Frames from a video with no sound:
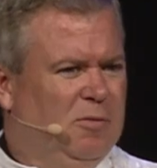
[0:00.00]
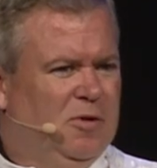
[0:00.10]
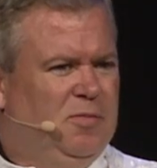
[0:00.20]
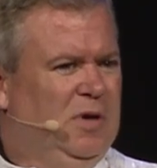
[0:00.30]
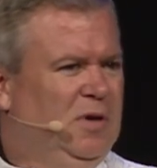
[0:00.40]

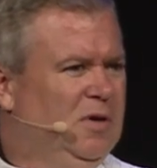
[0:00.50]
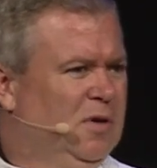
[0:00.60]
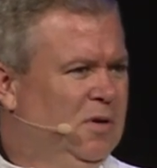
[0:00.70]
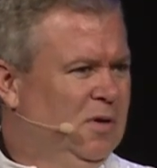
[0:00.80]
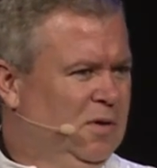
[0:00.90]
with me.
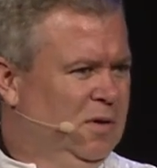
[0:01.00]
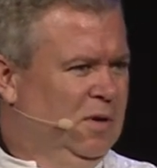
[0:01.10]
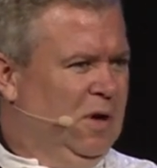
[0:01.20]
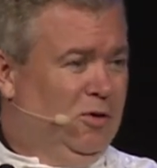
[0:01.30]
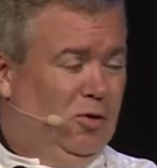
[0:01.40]

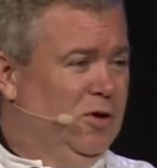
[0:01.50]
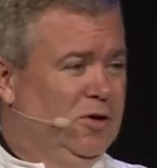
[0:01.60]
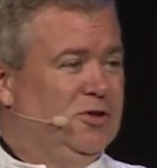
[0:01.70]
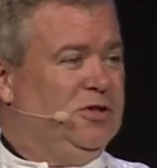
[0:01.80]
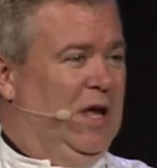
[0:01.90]
I don't
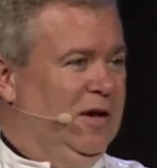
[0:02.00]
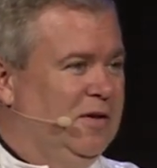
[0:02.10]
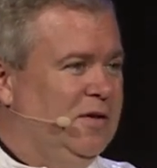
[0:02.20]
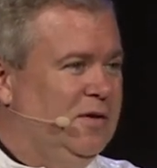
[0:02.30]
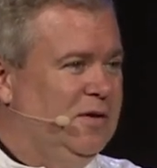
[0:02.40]
understand.